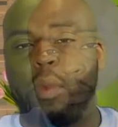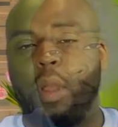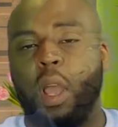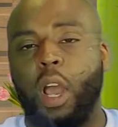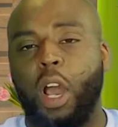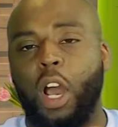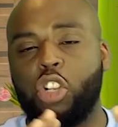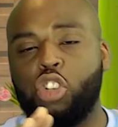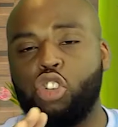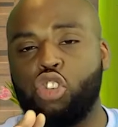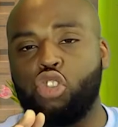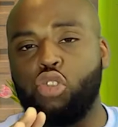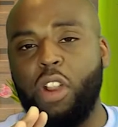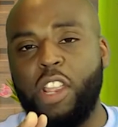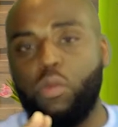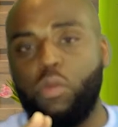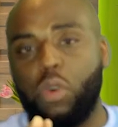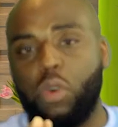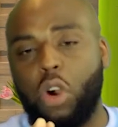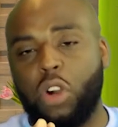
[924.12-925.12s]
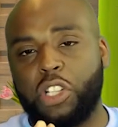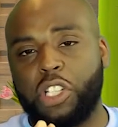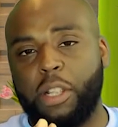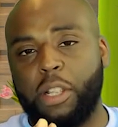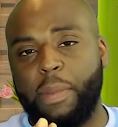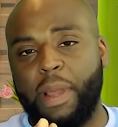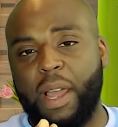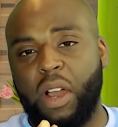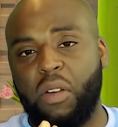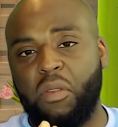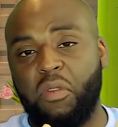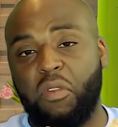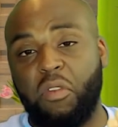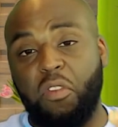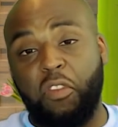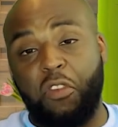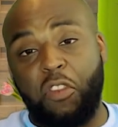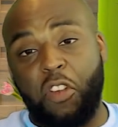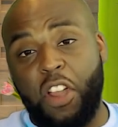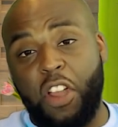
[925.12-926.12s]
A tray will cost about
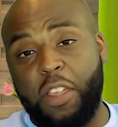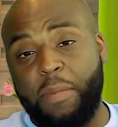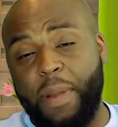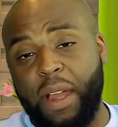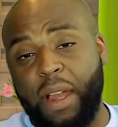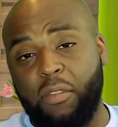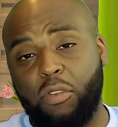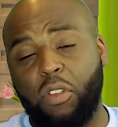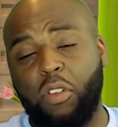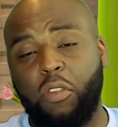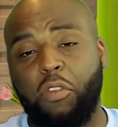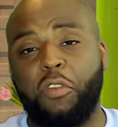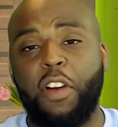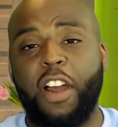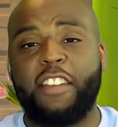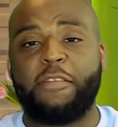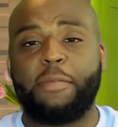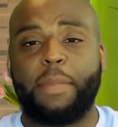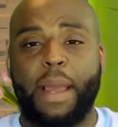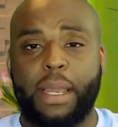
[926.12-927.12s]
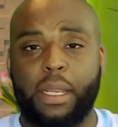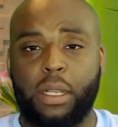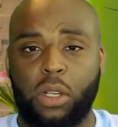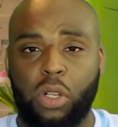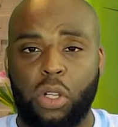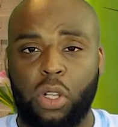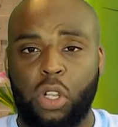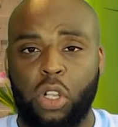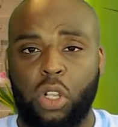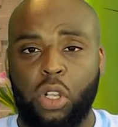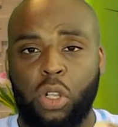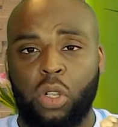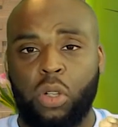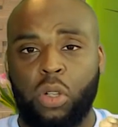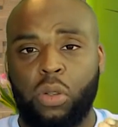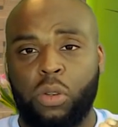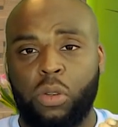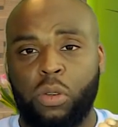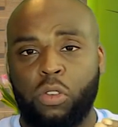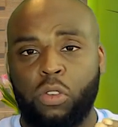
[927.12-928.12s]
£30 for a 5-pack.
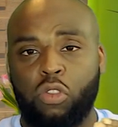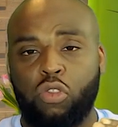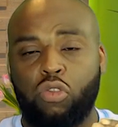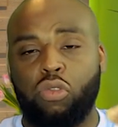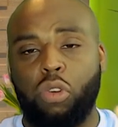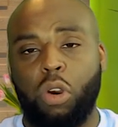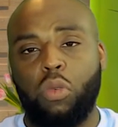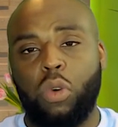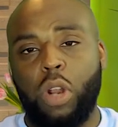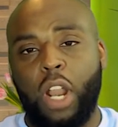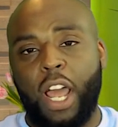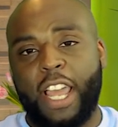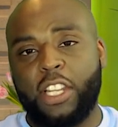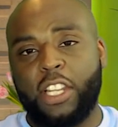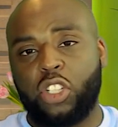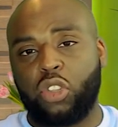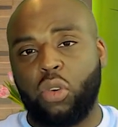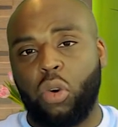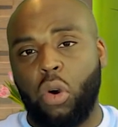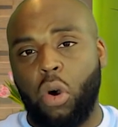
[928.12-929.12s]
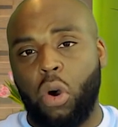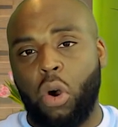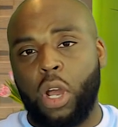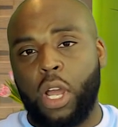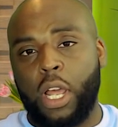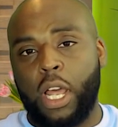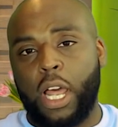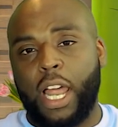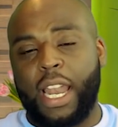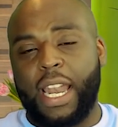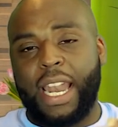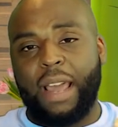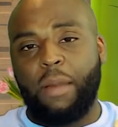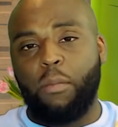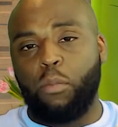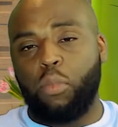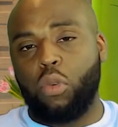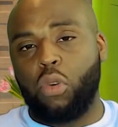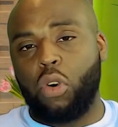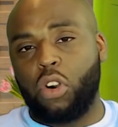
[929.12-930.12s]
Grow lights or a lamp
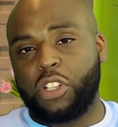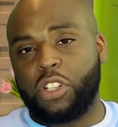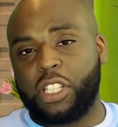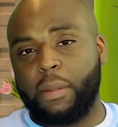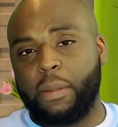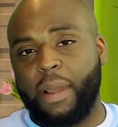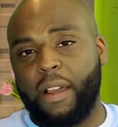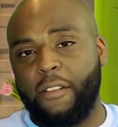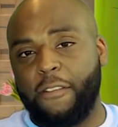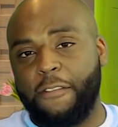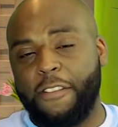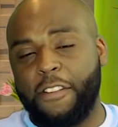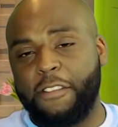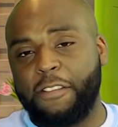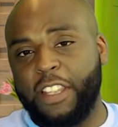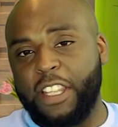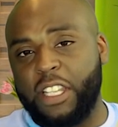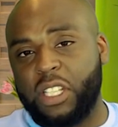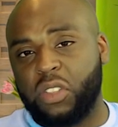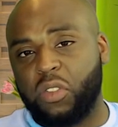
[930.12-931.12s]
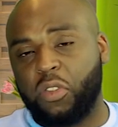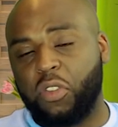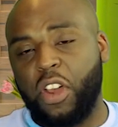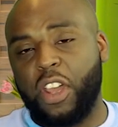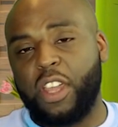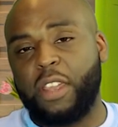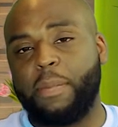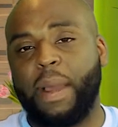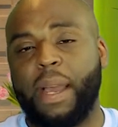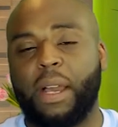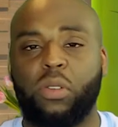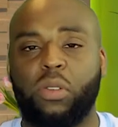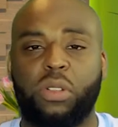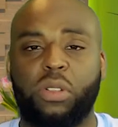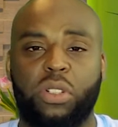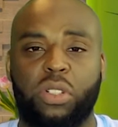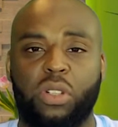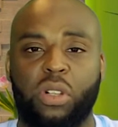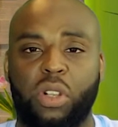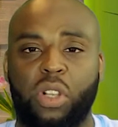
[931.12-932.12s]
will cost about £15 to
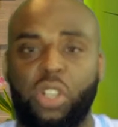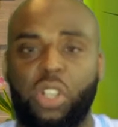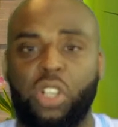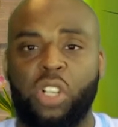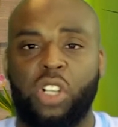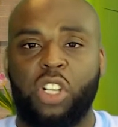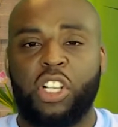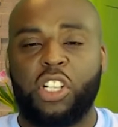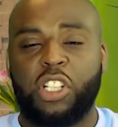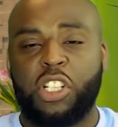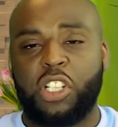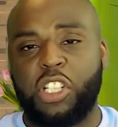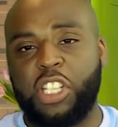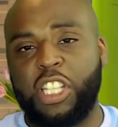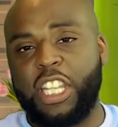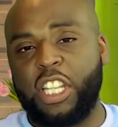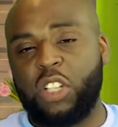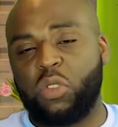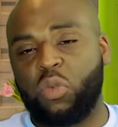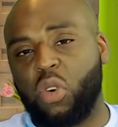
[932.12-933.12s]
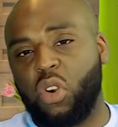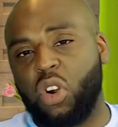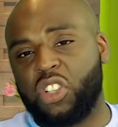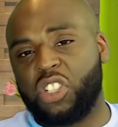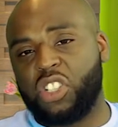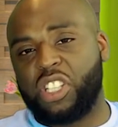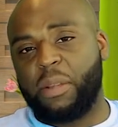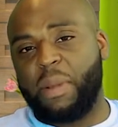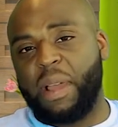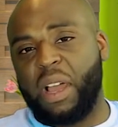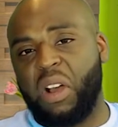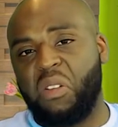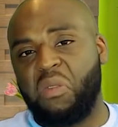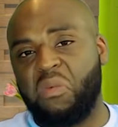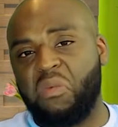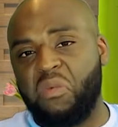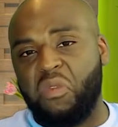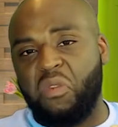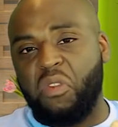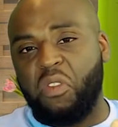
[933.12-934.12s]
£30. Seeds will cost about
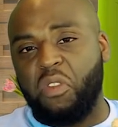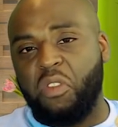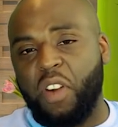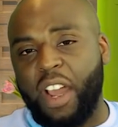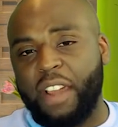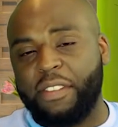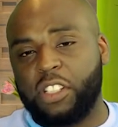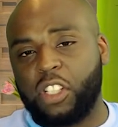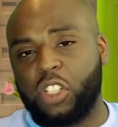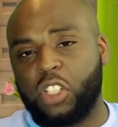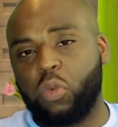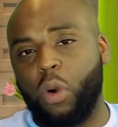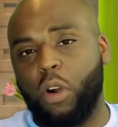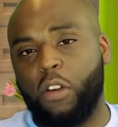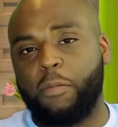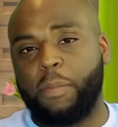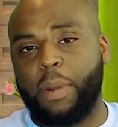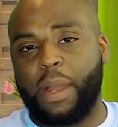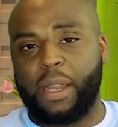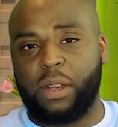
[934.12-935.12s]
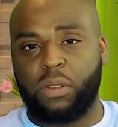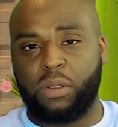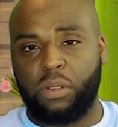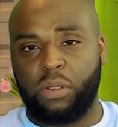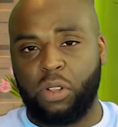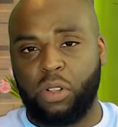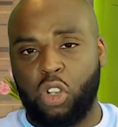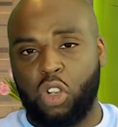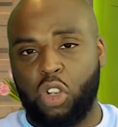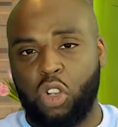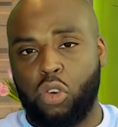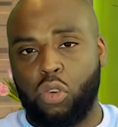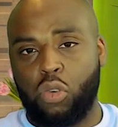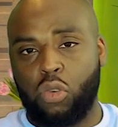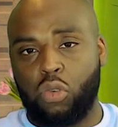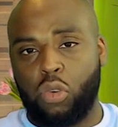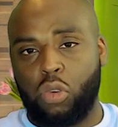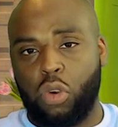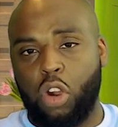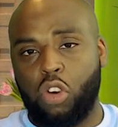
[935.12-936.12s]
£5 to £12.
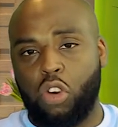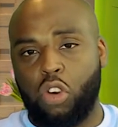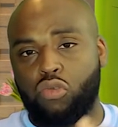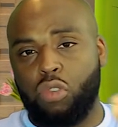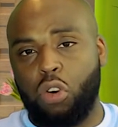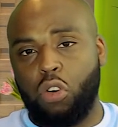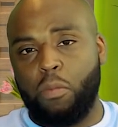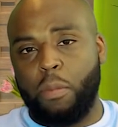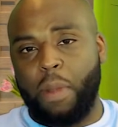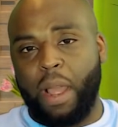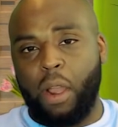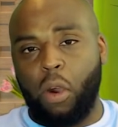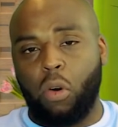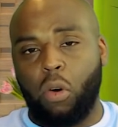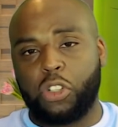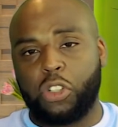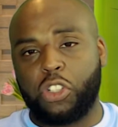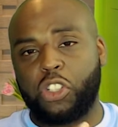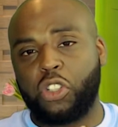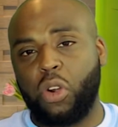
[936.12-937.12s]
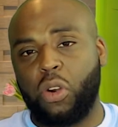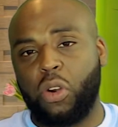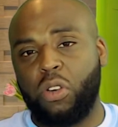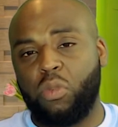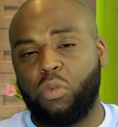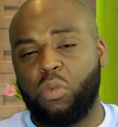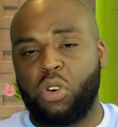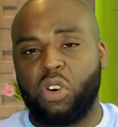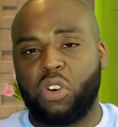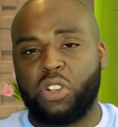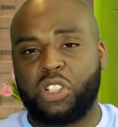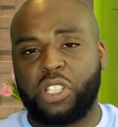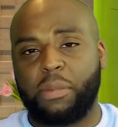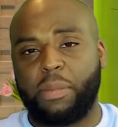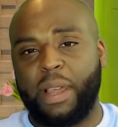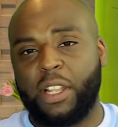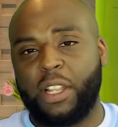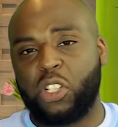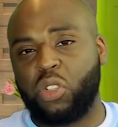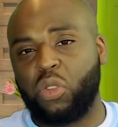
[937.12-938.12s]
A grow mat or soil will cost
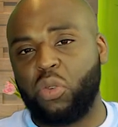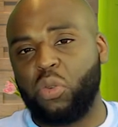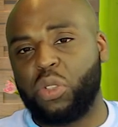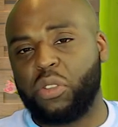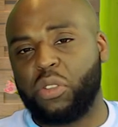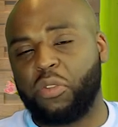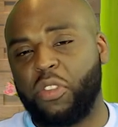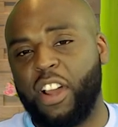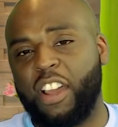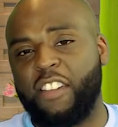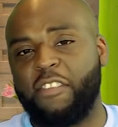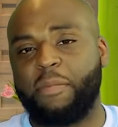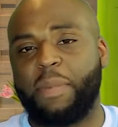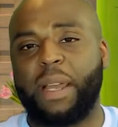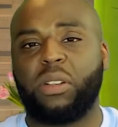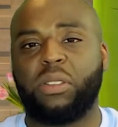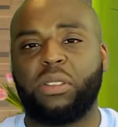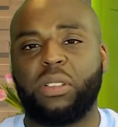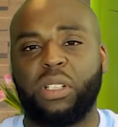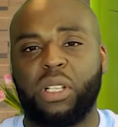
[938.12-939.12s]
about £2 to £5.